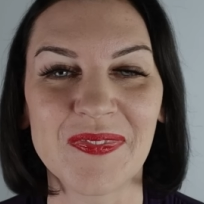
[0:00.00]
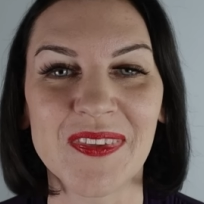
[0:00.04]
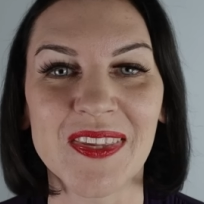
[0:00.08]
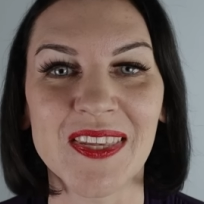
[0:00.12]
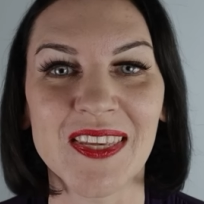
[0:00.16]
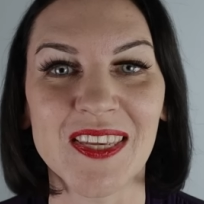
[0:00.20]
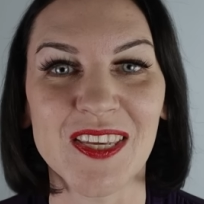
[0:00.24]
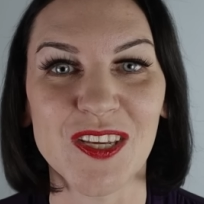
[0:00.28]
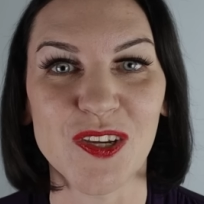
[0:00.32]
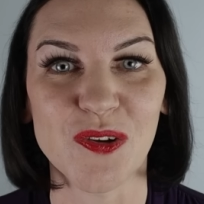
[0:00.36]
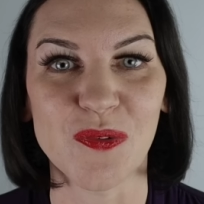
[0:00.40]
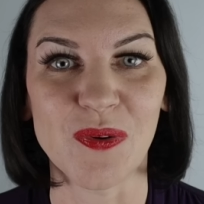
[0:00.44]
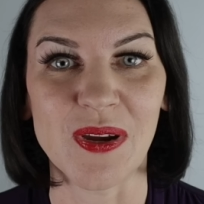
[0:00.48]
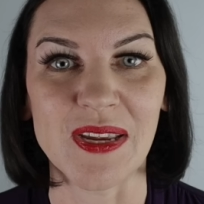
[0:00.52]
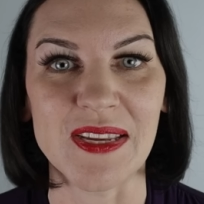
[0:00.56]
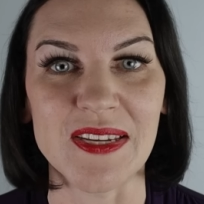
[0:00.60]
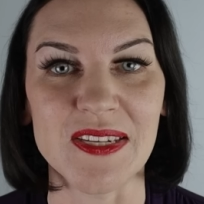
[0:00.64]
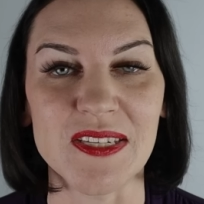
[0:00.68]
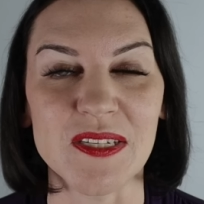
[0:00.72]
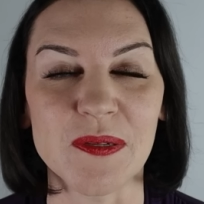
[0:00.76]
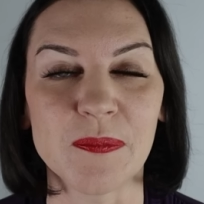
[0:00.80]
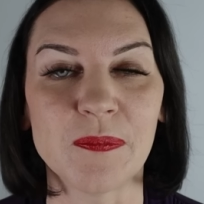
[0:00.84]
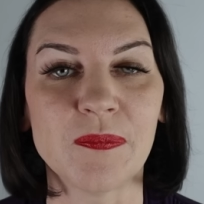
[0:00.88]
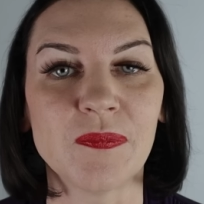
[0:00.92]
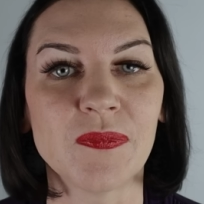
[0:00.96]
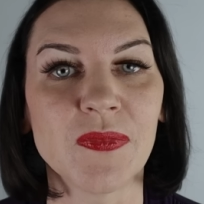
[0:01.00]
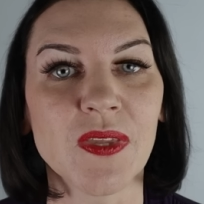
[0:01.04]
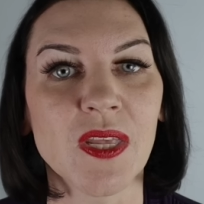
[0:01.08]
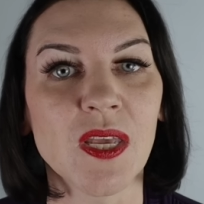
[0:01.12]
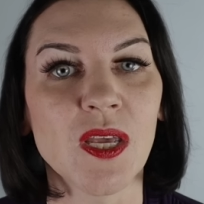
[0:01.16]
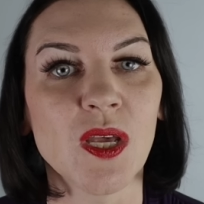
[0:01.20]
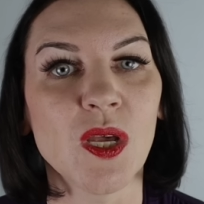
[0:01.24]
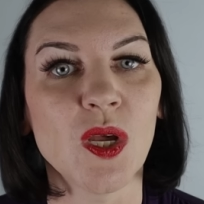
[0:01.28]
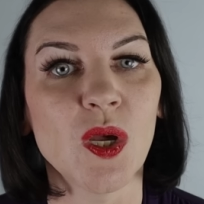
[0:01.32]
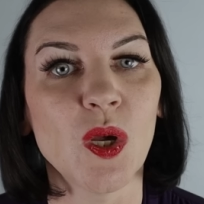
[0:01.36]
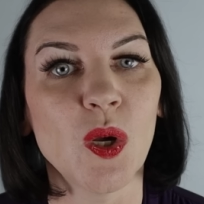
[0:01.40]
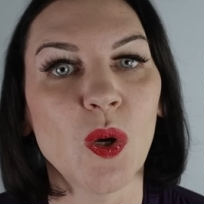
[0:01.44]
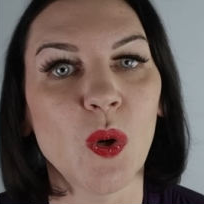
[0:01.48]
Great.
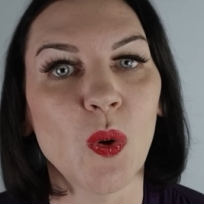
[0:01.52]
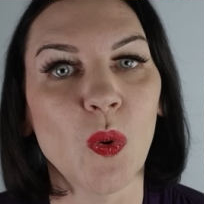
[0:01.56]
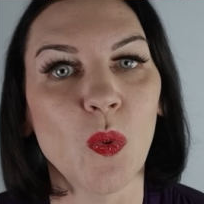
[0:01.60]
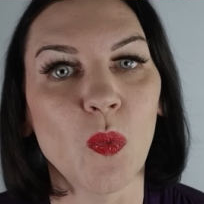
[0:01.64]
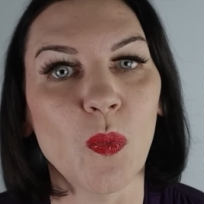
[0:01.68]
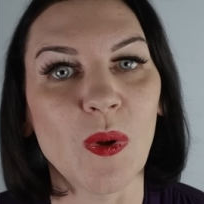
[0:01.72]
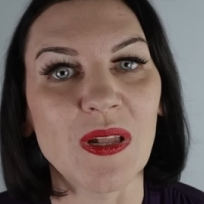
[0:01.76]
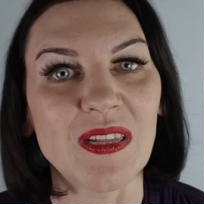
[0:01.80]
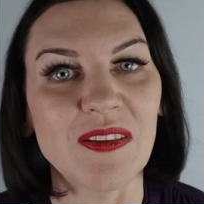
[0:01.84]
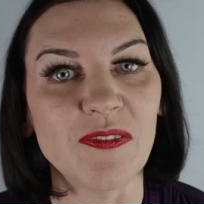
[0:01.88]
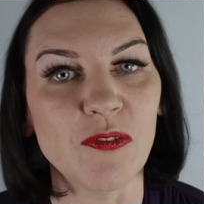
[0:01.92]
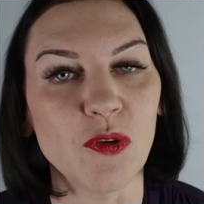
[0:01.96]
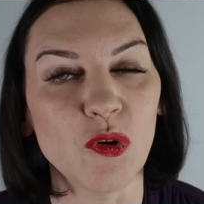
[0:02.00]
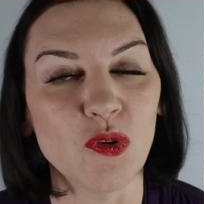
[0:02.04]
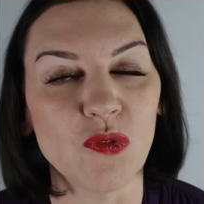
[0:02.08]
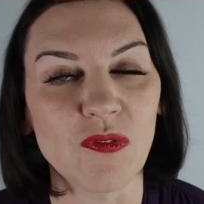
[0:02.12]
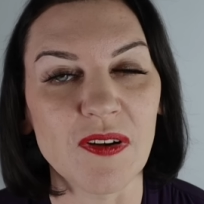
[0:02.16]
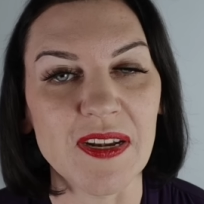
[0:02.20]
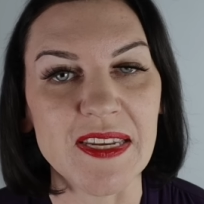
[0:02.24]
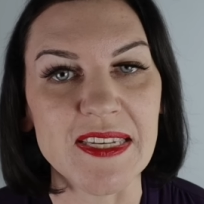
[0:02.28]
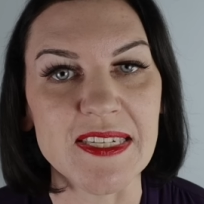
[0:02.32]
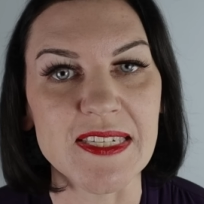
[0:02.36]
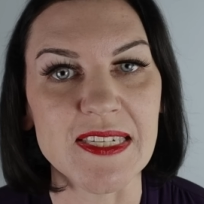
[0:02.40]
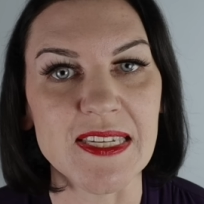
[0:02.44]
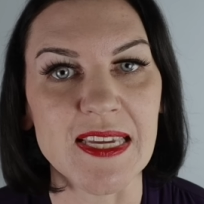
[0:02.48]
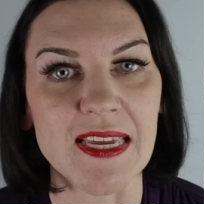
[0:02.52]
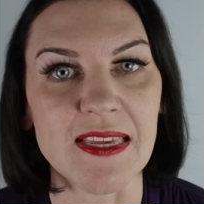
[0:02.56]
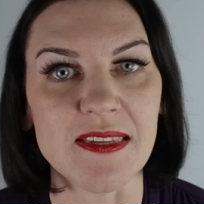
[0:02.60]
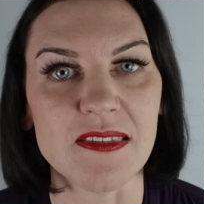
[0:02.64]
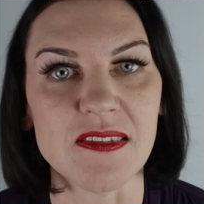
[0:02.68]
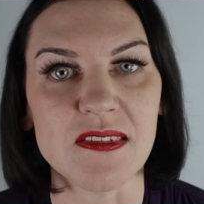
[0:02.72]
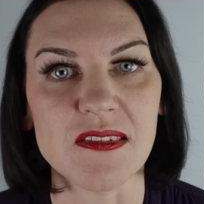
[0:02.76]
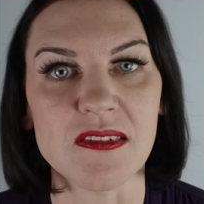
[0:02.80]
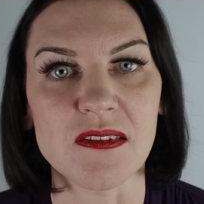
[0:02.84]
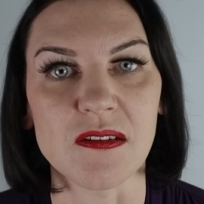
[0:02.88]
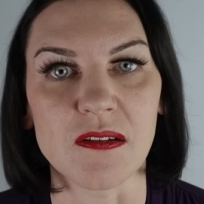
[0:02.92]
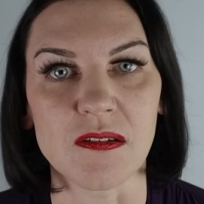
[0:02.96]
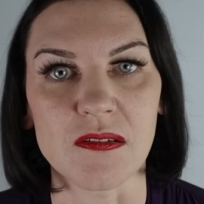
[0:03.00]
Well, if you're ready to get
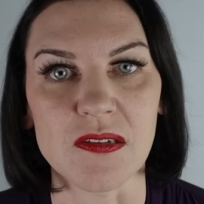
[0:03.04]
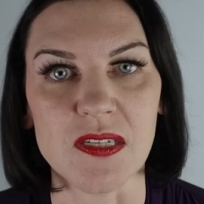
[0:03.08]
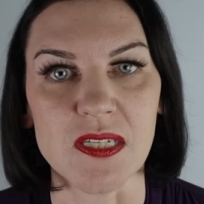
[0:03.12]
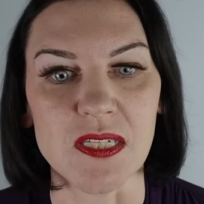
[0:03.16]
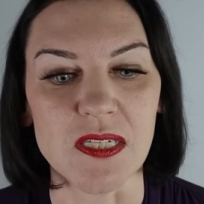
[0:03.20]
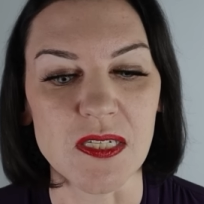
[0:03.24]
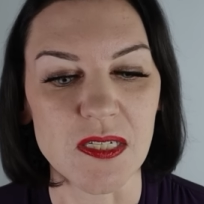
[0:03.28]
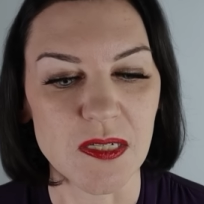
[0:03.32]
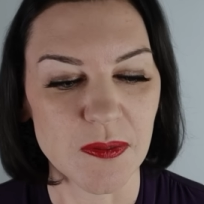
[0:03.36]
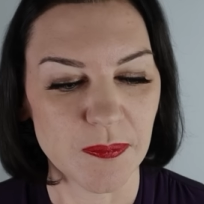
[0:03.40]
started,